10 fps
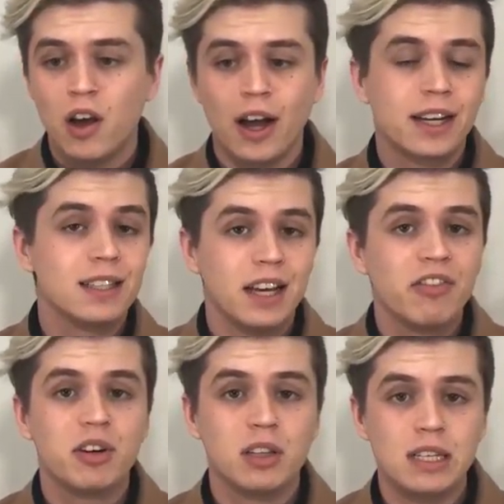I could
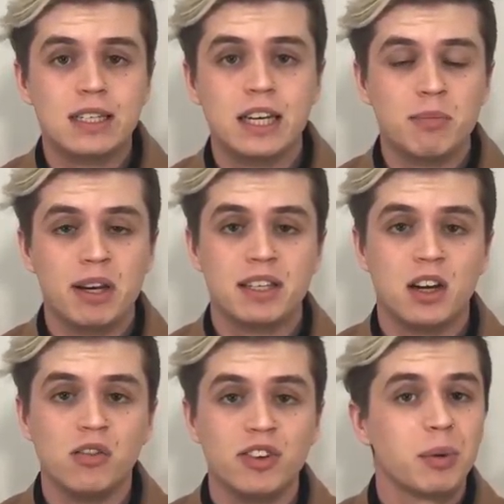definitely see
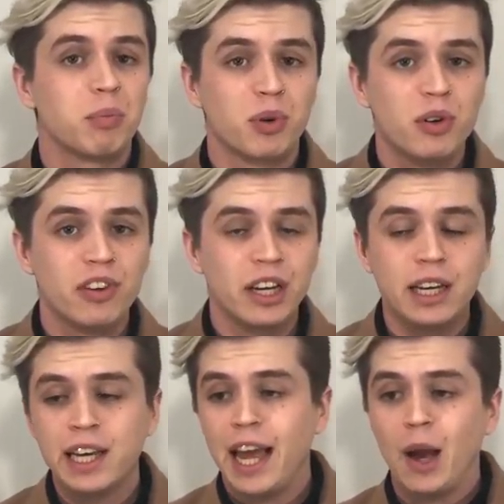myself improving.